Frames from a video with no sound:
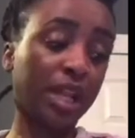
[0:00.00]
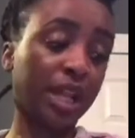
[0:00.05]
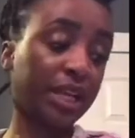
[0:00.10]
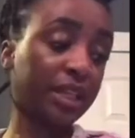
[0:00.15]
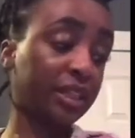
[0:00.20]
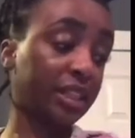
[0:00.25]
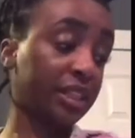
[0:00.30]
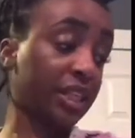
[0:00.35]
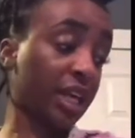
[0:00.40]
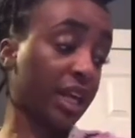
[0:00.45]
I
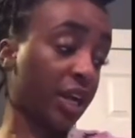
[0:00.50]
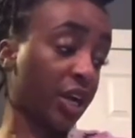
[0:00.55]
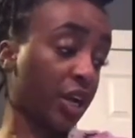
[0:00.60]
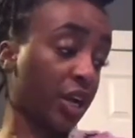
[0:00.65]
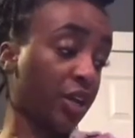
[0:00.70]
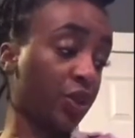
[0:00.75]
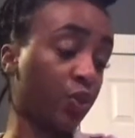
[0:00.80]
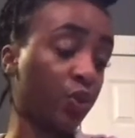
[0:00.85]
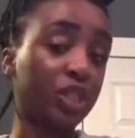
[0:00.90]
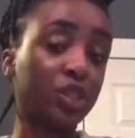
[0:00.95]
like this
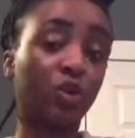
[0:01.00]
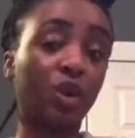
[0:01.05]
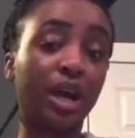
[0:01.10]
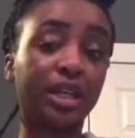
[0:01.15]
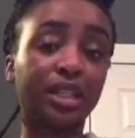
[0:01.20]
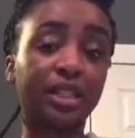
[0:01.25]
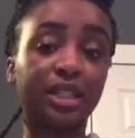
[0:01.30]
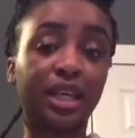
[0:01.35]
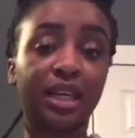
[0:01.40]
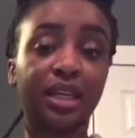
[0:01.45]
hair. The reason why
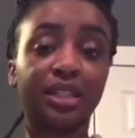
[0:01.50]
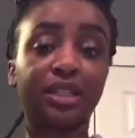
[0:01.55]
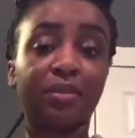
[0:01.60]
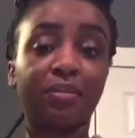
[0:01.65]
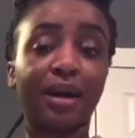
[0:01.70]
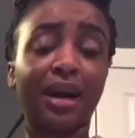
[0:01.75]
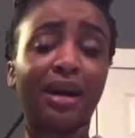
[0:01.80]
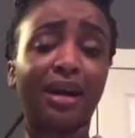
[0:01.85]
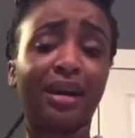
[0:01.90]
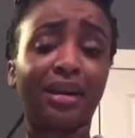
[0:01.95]
I decided to
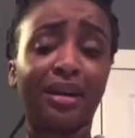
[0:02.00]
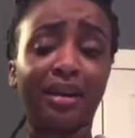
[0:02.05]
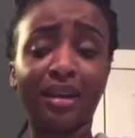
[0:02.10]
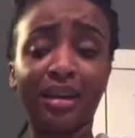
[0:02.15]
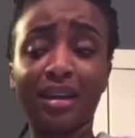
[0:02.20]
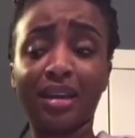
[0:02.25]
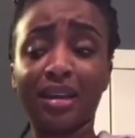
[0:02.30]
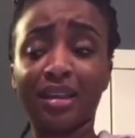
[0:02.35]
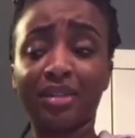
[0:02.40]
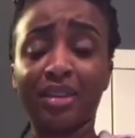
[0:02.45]
buy
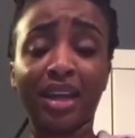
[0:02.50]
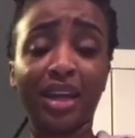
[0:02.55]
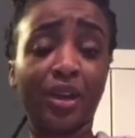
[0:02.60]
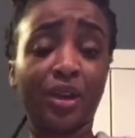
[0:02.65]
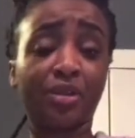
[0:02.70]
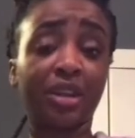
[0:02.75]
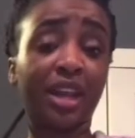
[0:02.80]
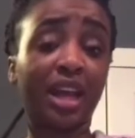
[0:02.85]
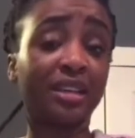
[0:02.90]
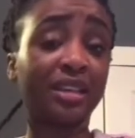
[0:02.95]
the
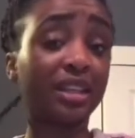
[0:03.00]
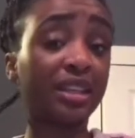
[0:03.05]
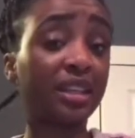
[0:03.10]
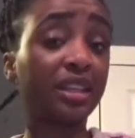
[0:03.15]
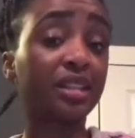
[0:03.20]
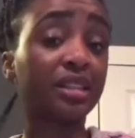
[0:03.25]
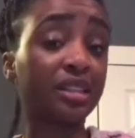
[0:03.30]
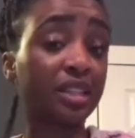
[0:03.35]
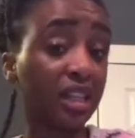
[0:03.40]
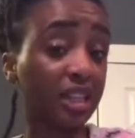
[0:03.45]
hair that I
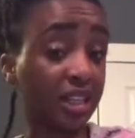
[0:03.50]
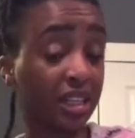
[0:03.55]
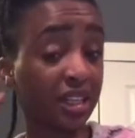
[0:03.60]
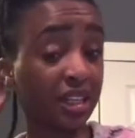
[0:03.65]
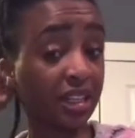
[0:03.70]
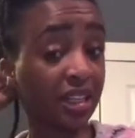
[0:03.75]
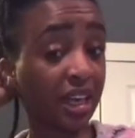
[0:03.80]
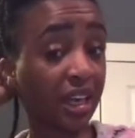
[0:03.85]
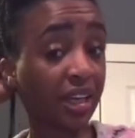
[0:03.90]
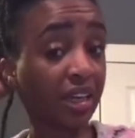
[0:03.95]
did instead of
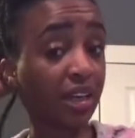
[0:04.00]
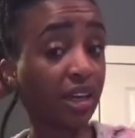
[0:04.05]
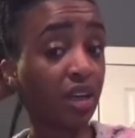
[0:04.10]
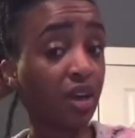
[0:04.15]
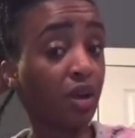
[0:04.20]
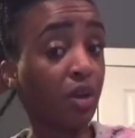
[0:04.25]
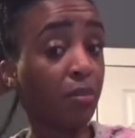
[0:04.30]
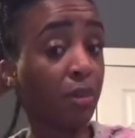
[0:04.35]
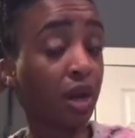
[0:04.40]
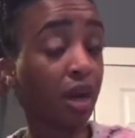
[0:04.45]
getting like
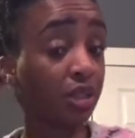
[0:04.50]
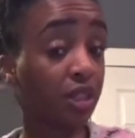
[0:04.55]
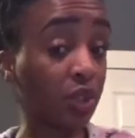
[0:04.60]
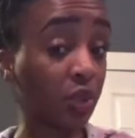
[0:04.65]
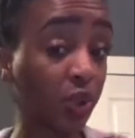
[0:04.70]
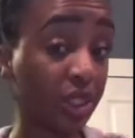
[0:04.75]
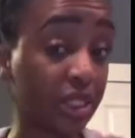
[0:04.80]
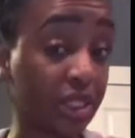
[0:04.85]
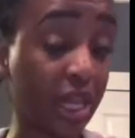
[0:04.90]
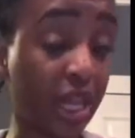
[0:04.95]
Marley
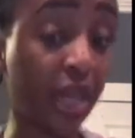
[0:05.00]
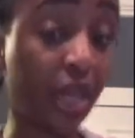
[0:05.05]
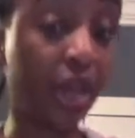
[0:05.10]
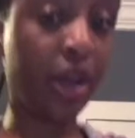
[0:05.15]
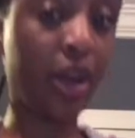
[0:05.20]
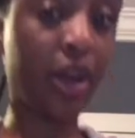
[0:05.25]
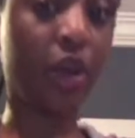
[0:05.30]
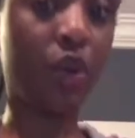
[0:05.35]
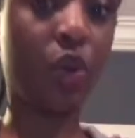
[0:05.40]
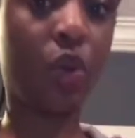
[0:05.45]
twist
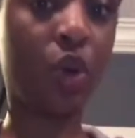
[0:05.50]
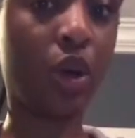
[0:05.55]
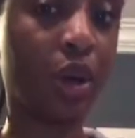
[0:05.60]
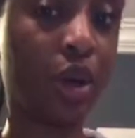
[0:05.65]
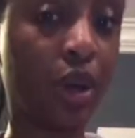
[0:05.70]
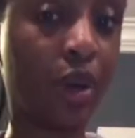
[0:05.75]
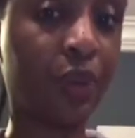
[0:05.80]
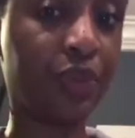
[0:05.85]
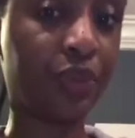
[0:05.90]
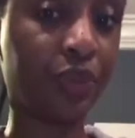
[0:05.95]
hair
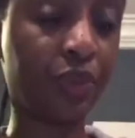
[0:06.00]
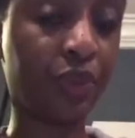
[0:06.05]
or